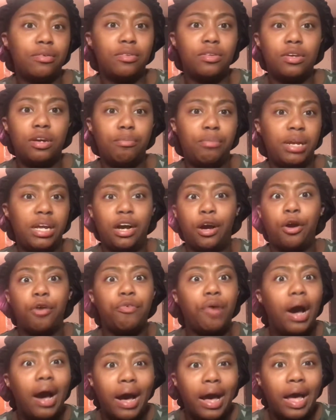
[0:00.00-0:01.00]
committing a
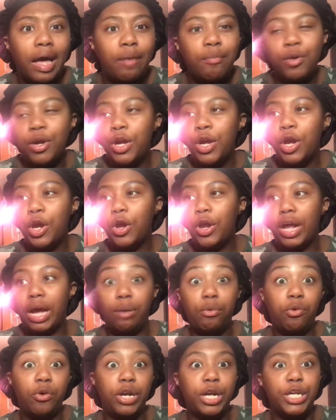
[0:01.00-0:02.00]
crime, or like
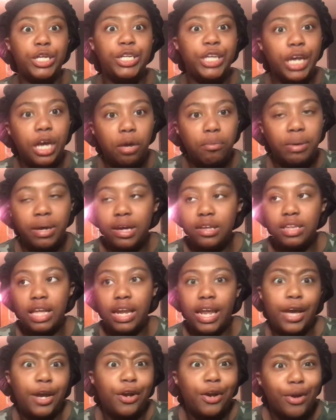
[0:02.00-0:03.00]
I'm going to jail because I
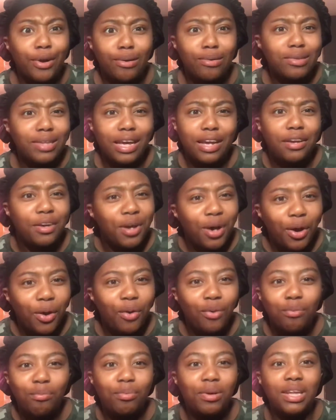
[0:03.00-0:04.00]
like girls. Like, no,
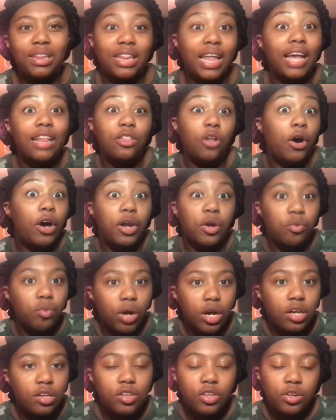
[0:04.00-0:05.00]
but they thought it
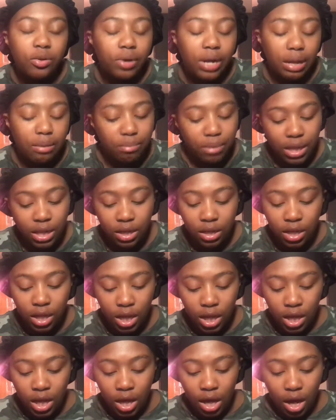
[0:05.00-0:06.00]
was. You know what I mean?
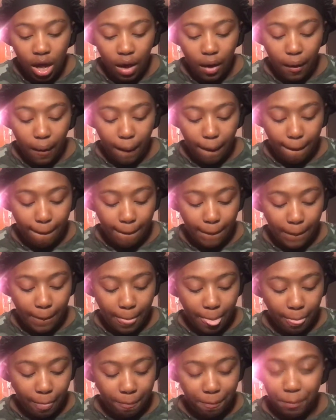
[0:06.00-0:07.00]

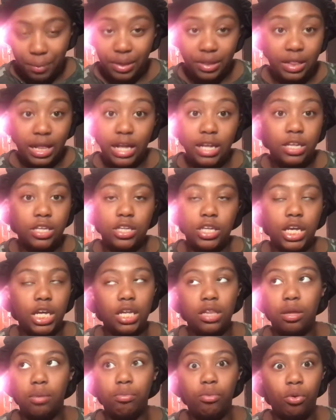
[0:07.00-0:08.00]
But they
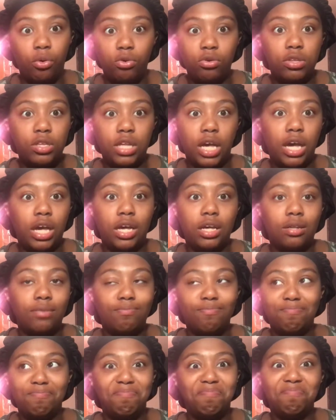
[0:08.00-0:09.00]
did the most. Like,
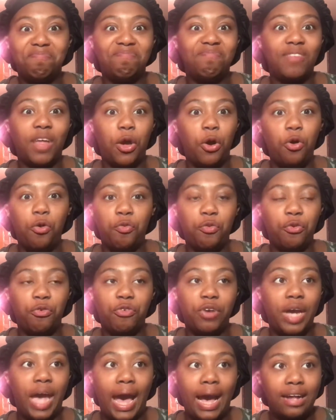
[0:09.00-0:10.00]
they
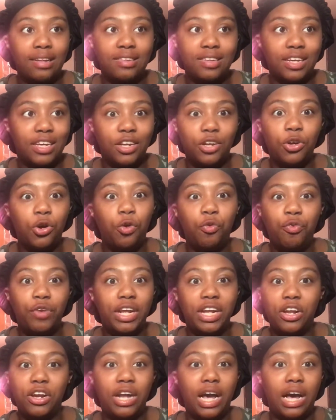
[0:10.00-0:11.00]
overreacted, and hopefully
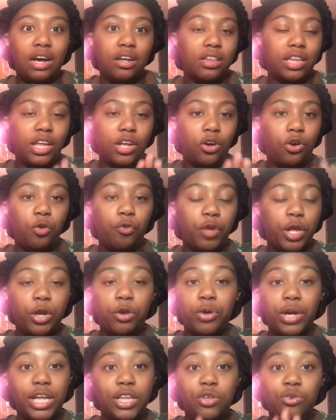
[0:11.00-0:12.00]
hopefully they
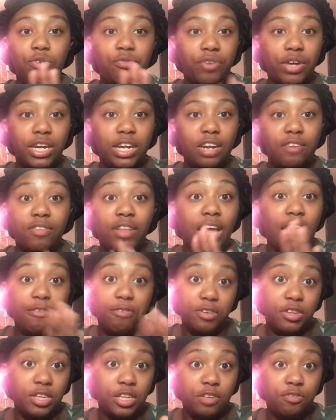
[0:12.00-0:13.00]
don't get too offended if they ever
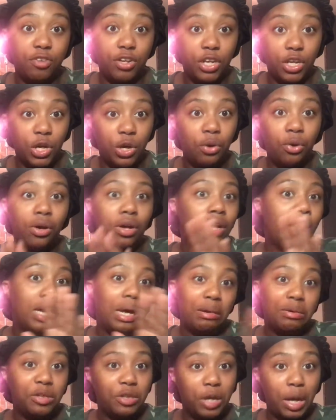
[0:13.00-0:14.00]
see this video.
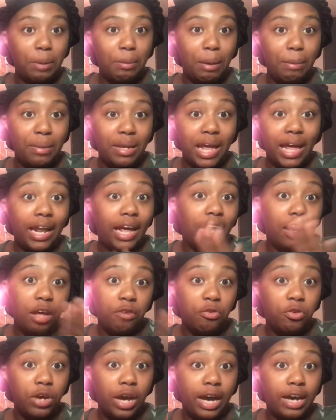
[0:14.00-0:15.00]
Sorry, mom and dad, I love
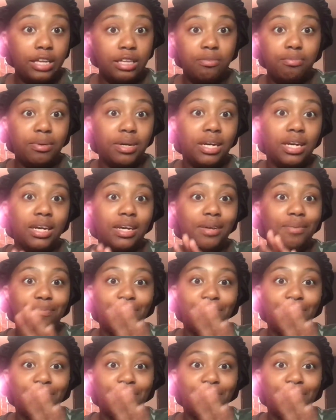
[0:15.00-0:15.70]
you guys, but